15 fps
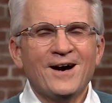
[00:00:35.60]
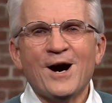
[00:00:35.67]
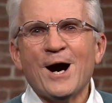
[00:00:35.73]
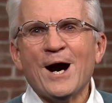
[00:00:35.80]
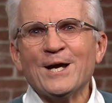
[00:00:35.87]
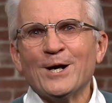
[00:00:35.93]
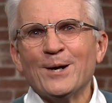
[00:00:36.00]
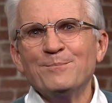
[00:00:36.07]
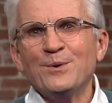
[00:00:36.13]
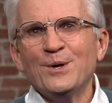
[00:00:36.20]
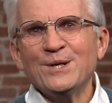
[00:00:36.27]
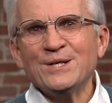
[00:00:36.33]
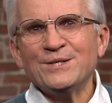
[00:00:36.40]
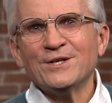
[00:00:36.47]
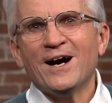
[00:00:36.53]
Hi, I'm
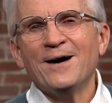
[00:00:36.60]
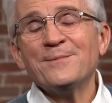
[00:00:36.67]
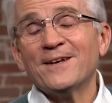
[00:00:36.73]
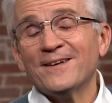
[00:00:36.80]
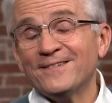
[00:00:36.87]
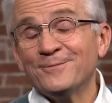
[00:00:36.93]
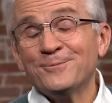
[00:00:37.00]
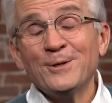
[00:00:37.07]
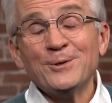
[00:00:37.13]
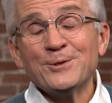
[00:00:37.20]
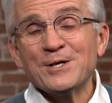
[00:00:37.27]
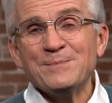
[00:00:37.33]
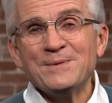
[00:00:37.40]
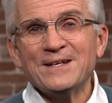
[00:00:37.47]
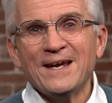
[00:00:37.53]
Bernie Diamond and
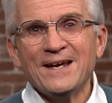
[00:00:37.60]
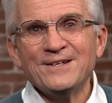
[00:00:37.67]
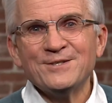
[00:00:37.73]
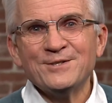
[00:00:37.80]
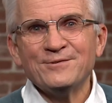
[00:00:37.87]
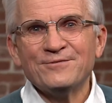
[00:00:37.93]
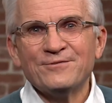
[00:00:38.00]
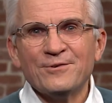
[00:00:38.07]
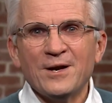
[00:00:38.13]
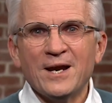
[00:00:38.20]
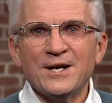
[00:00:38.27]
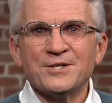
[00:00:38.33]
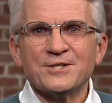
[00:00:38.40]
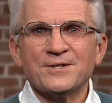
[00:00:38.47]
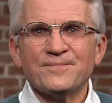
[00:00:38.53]
welcome again to
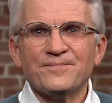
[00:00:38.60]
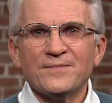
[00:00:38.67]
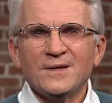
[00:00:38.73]
Fresh.